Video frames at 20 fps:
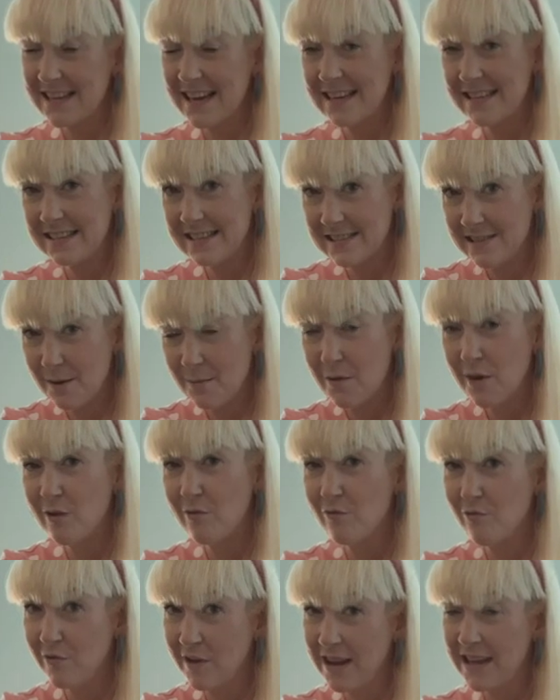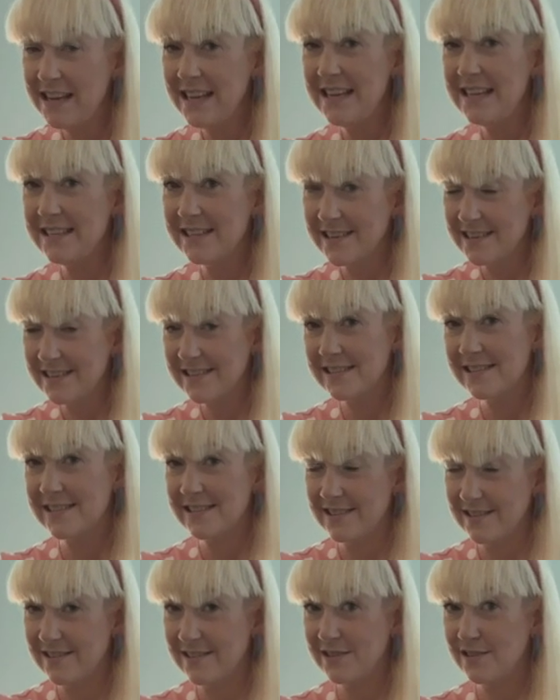as summer really does
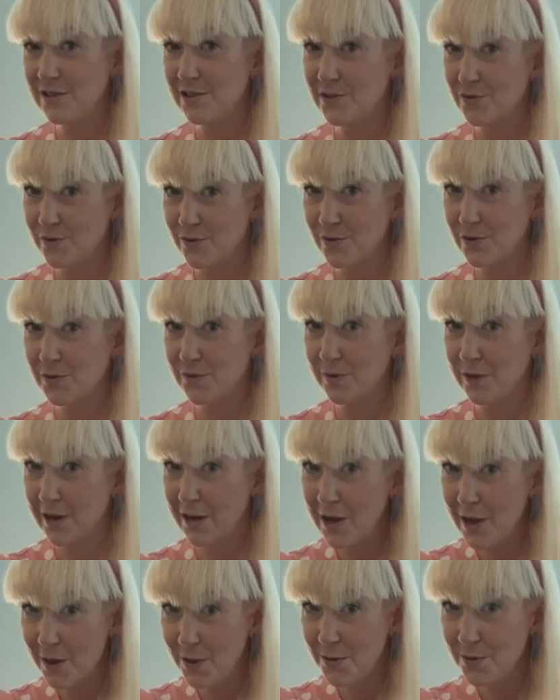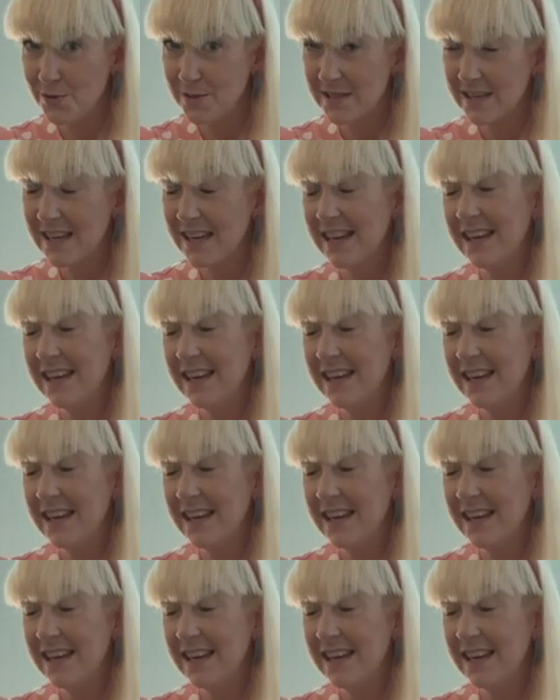start to draw to a close,